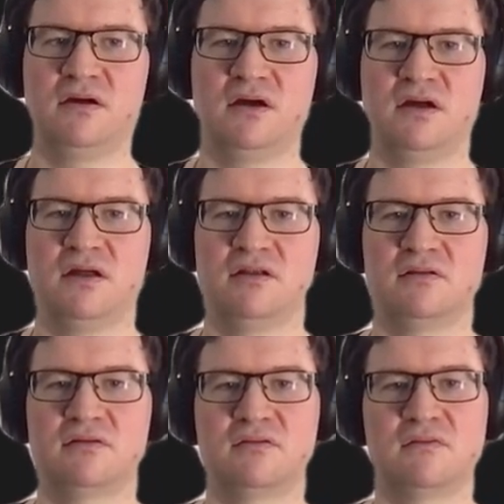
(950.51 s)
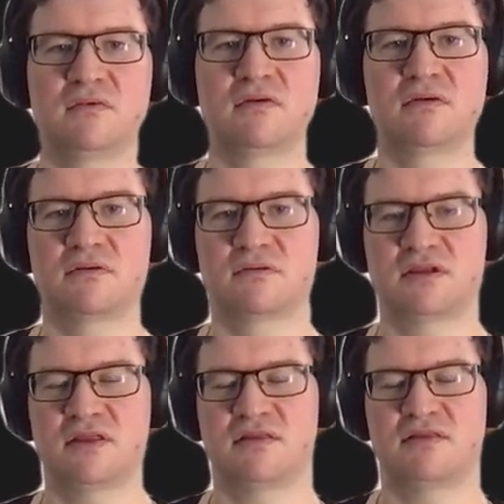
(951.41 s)
and
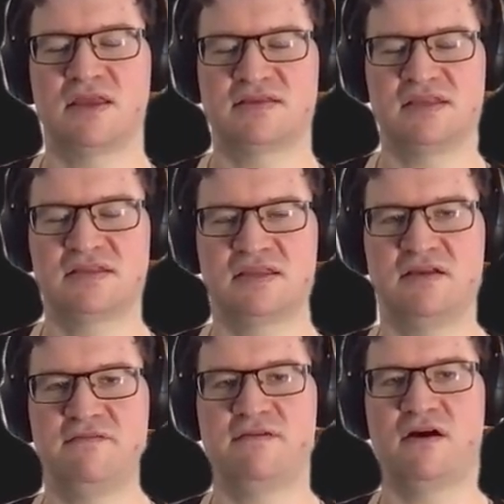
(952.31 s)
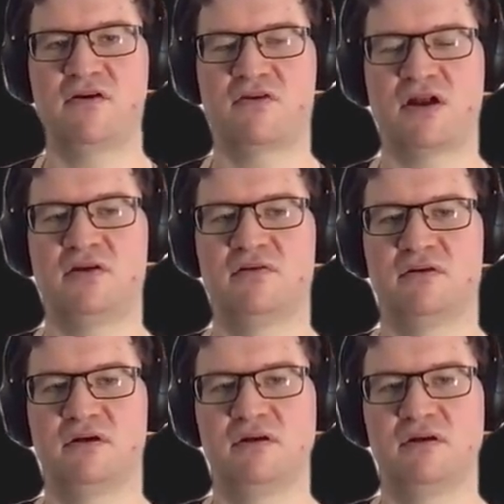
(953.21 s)
the test itself are run